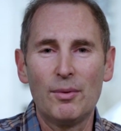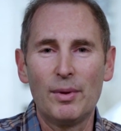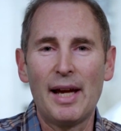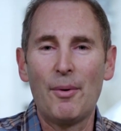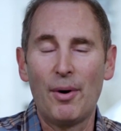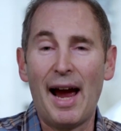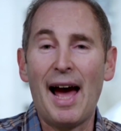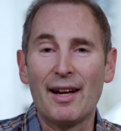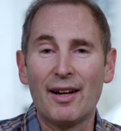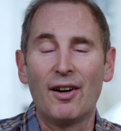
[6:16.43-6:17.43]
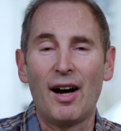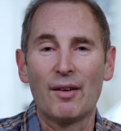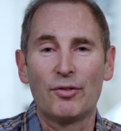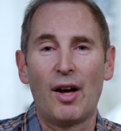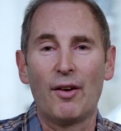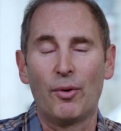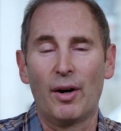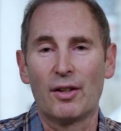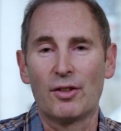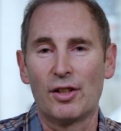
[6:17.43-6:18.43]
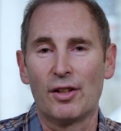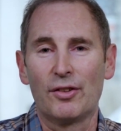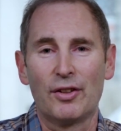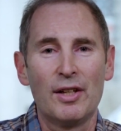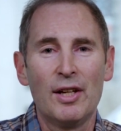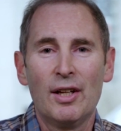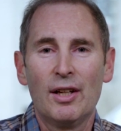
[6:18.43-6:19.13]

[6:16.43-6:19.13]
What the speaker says: we're adding a lot of software engineers, and